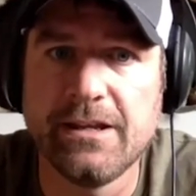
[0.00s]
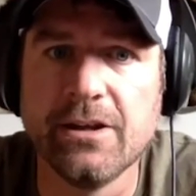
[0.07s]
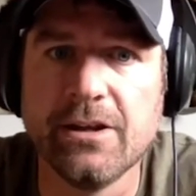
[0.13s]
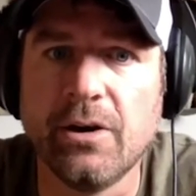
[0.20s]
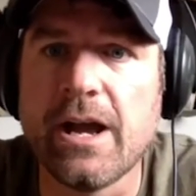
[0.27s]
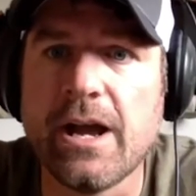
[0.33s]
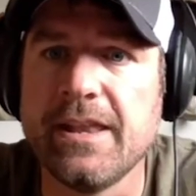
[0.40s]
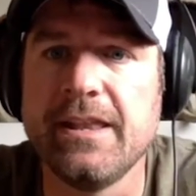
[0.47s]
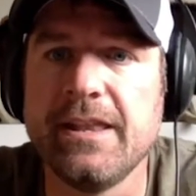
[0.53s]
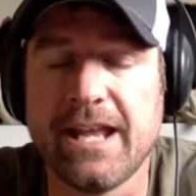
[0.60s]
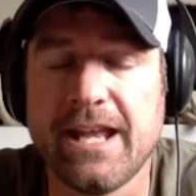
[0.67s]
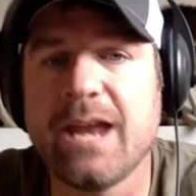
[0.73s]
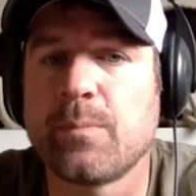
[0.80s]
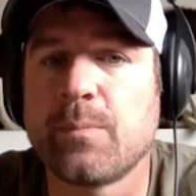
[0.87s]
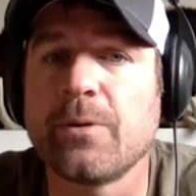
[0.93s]
You know, and then
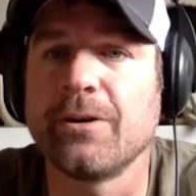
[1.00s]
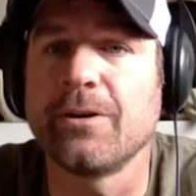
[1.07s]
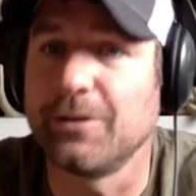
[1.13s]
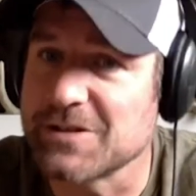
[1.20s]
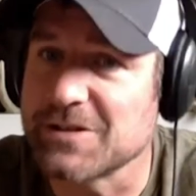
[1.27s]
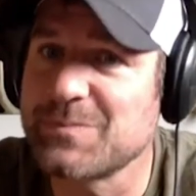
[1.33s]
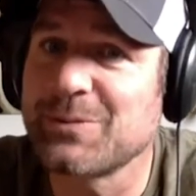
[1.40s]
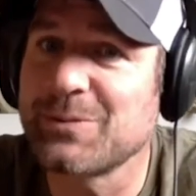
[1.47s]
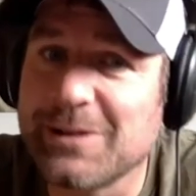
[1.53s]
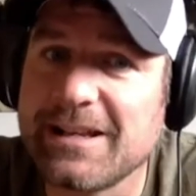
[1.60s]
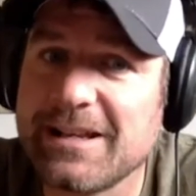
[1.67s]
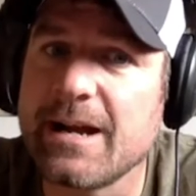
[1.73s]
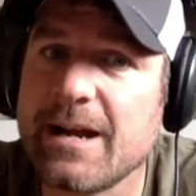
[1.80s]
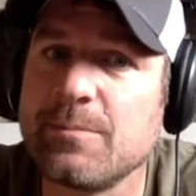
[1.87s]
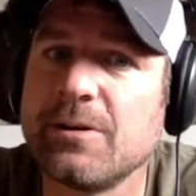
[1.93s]
the 8-pointer looks pretty
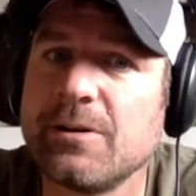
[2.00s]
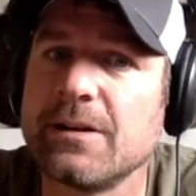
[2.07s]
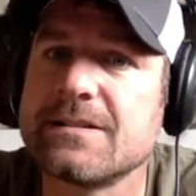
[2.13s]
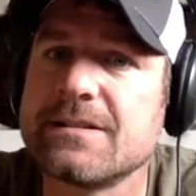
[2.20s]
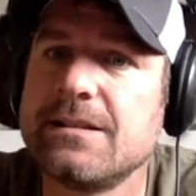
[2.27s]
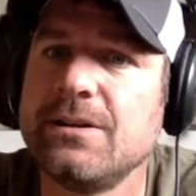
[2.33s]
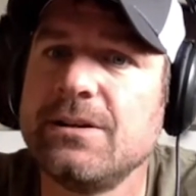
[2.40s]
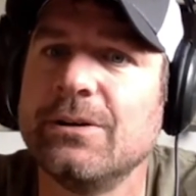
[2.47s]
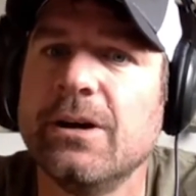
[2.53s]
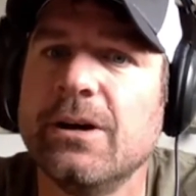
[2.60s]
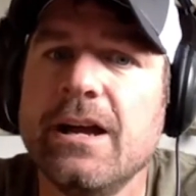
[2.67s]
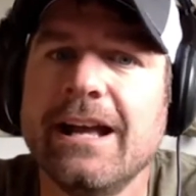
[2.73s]
damn good too.